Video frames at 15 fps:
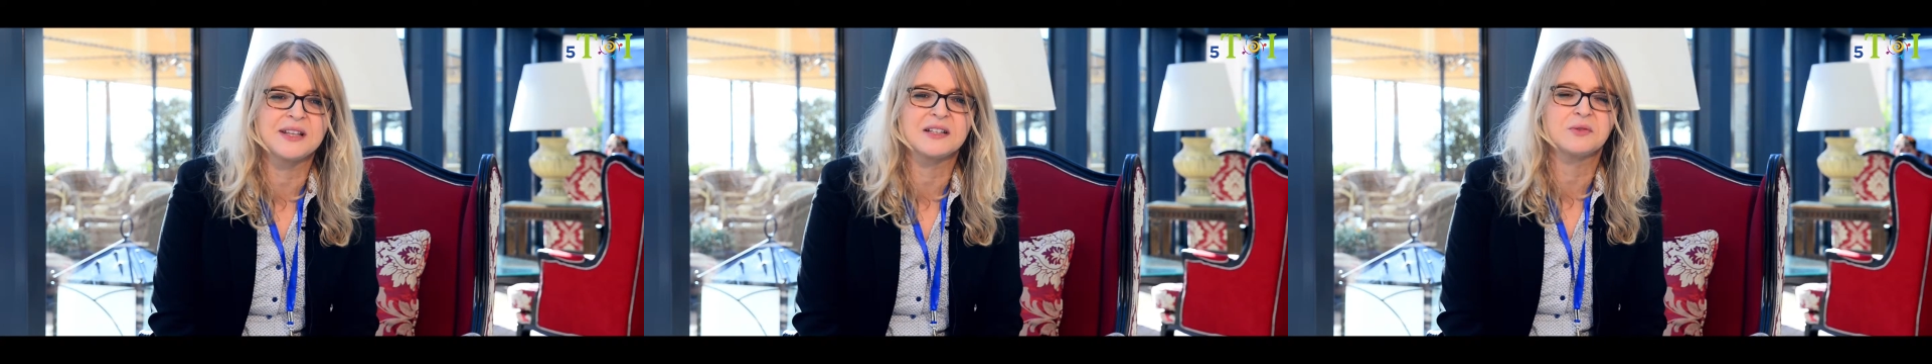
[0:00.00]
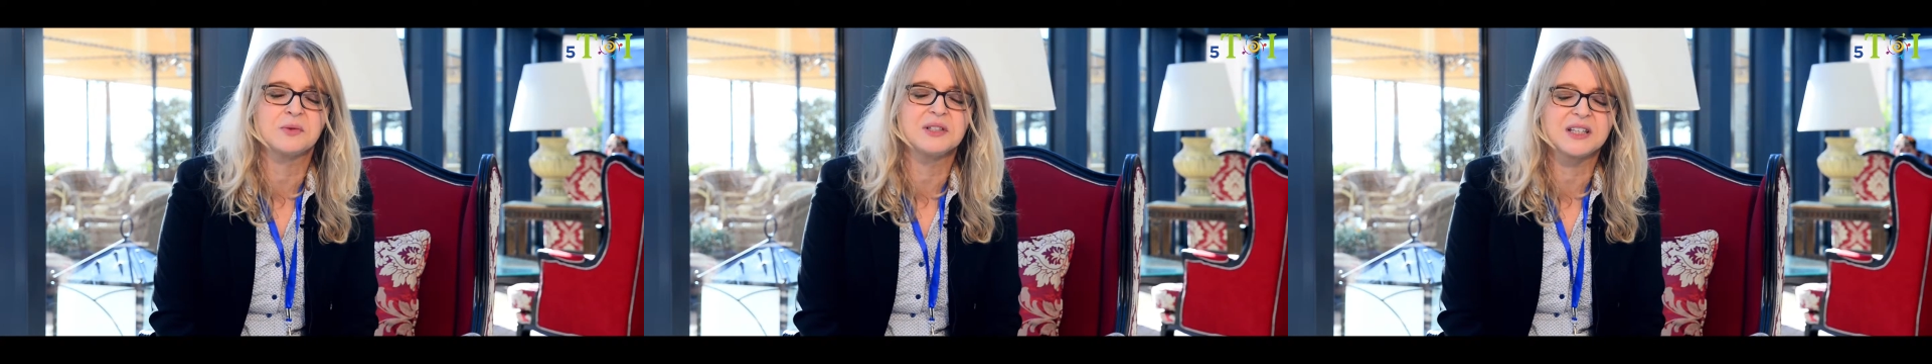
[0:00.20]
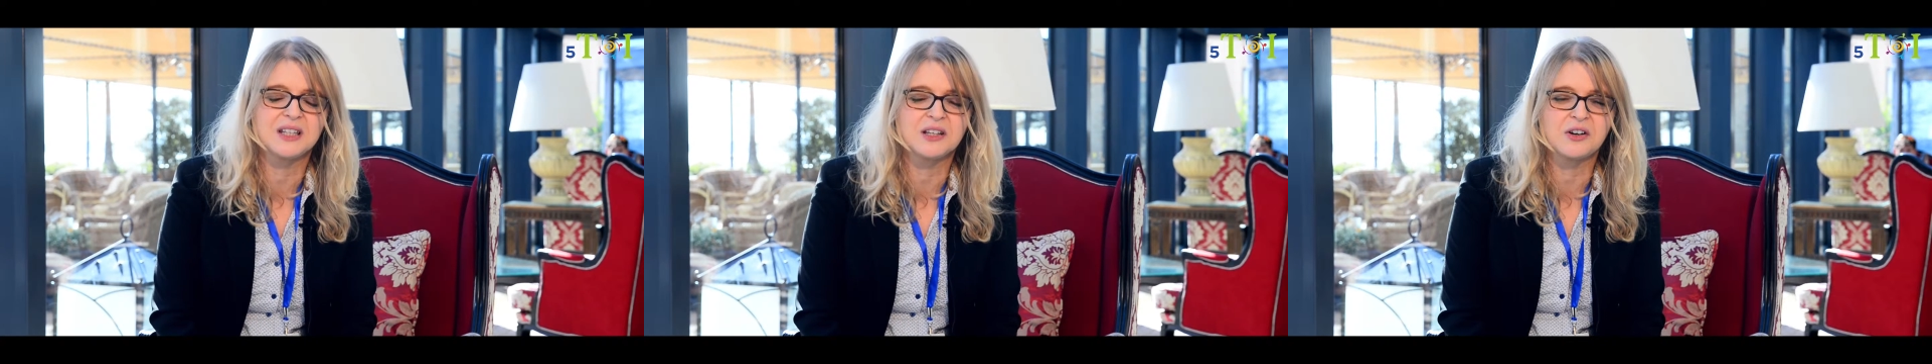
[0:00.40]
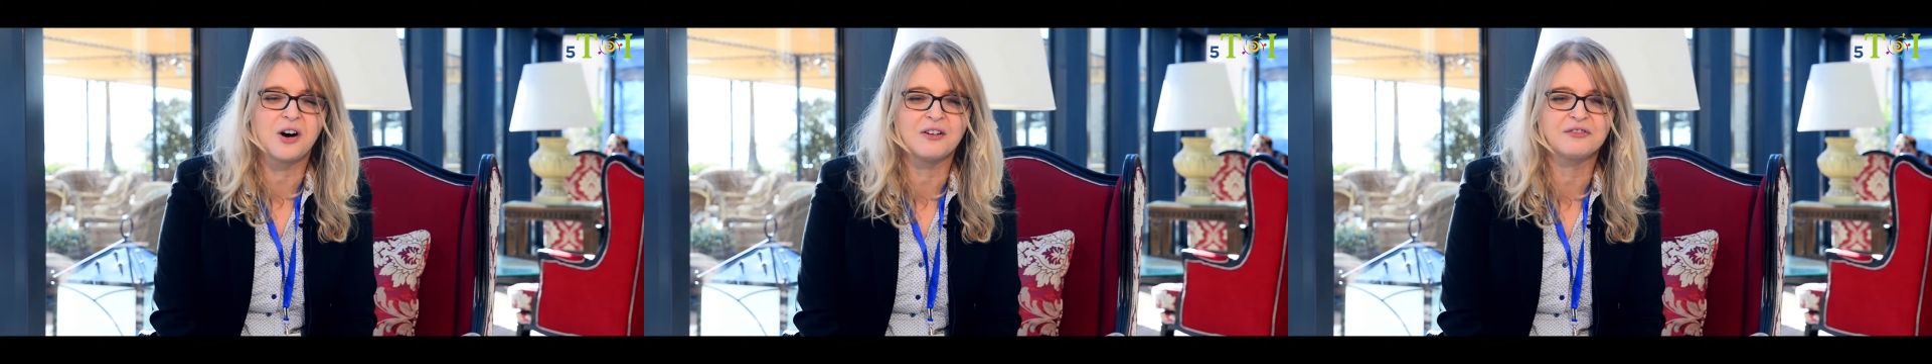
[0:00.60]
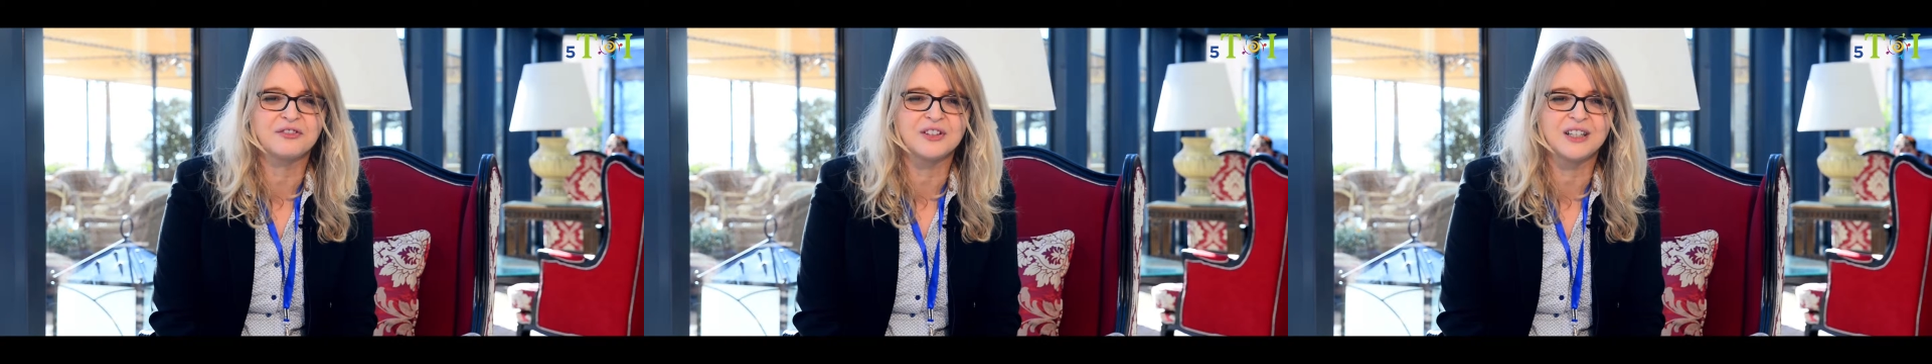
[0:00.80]
that will kick
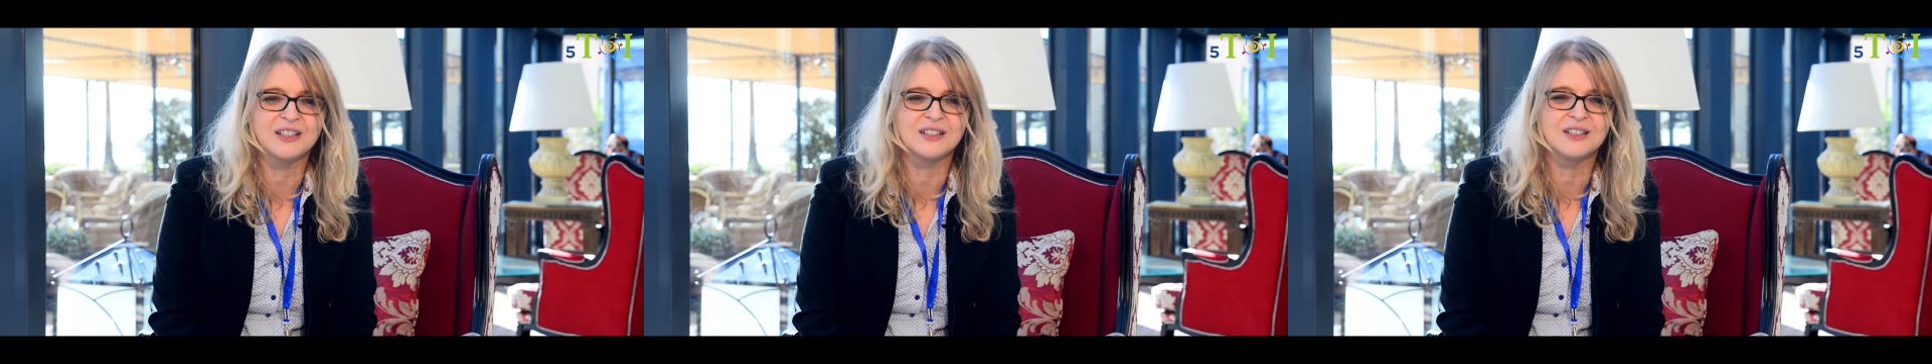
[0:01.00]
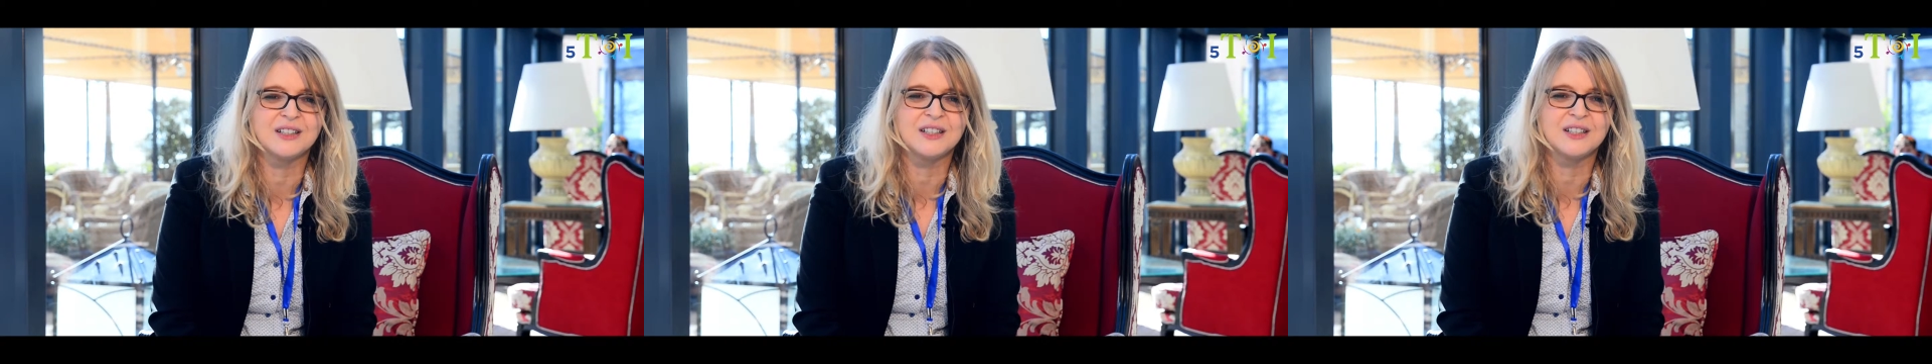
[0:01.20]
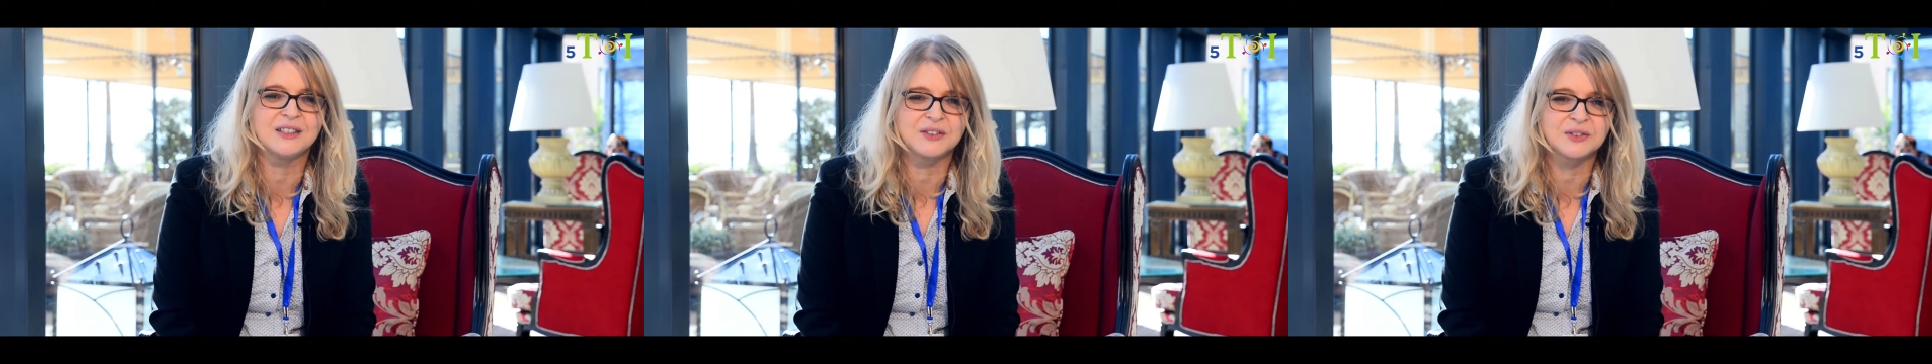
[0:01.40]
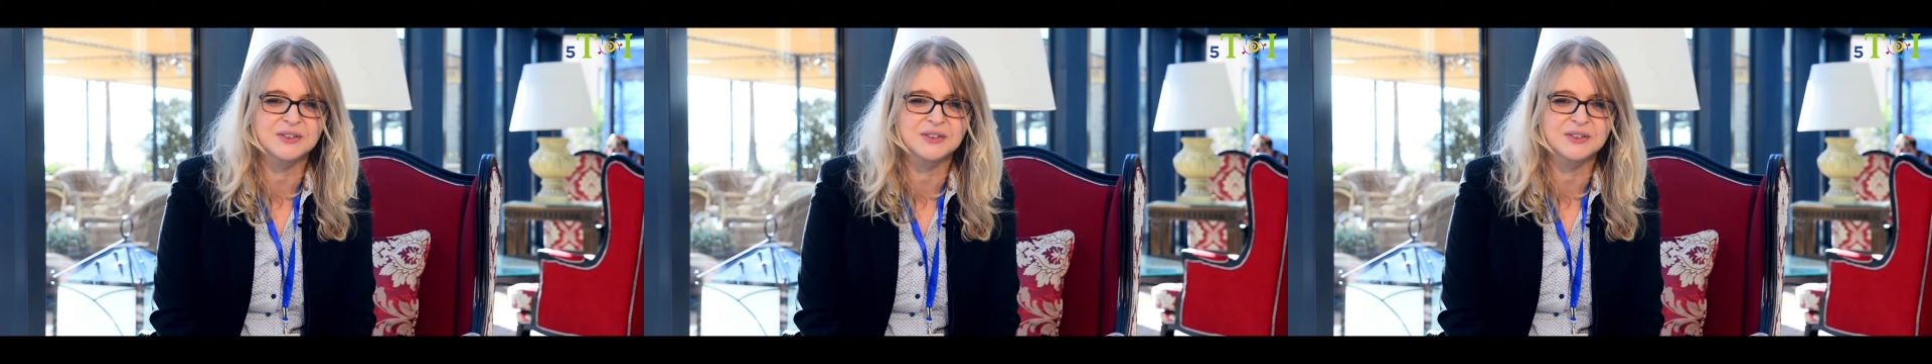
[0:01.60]
off in uh,